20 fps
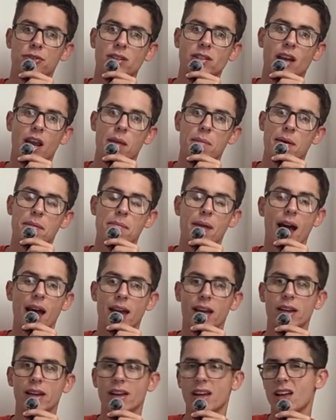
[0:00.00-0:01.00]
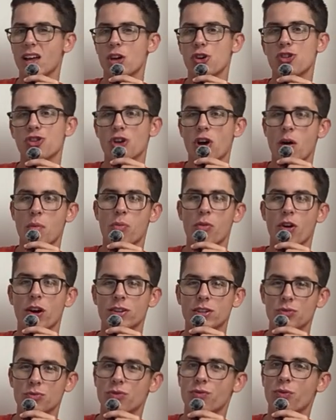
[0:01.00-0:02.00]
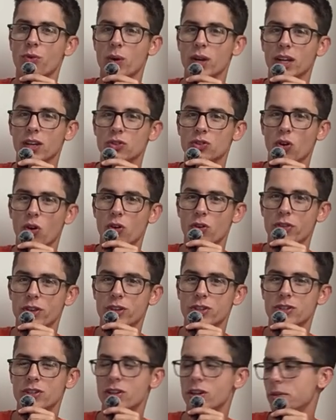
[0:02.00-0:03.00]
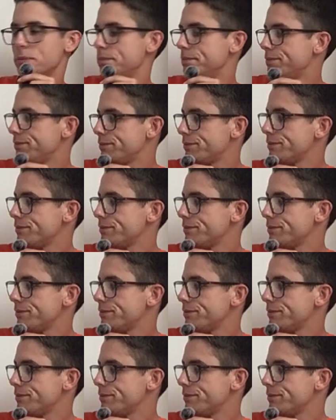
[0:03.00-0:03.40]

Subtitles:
So that's kind of been my thought process with avoiding Dart this year.